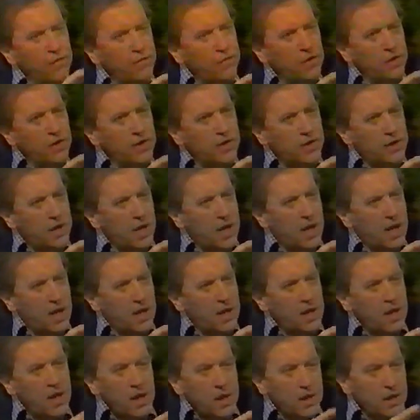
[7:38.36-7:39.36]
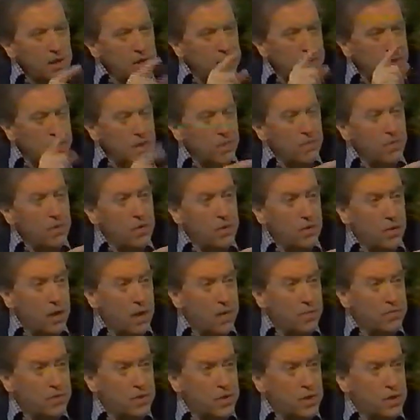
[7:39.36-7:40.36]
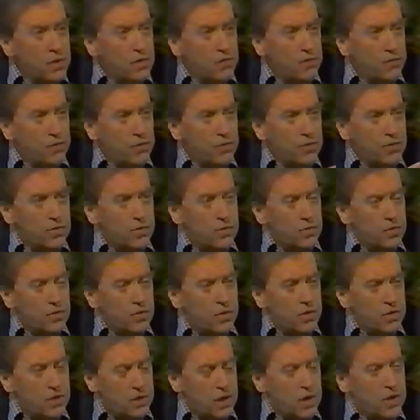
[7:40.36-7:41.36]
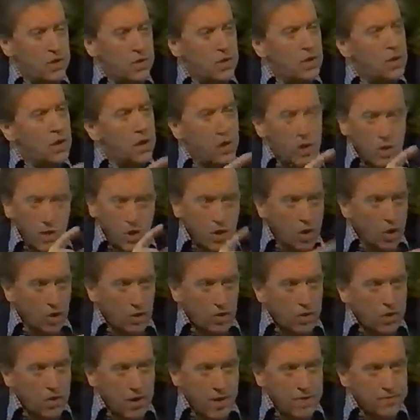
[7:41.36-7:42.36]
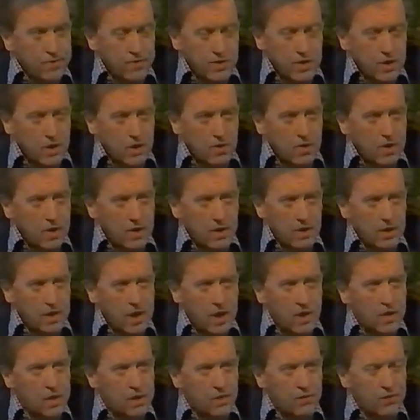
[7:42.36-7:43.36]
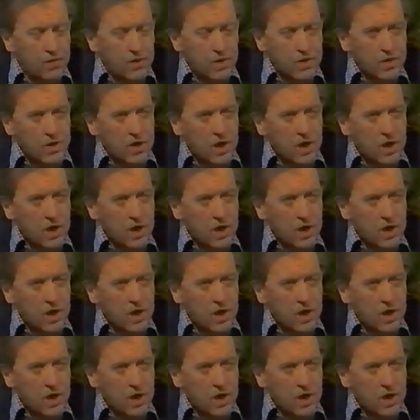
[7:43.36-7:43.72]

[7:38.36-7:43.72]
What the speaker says: first day, does someone who comes to you for a session not crave a cigarette at the end of the first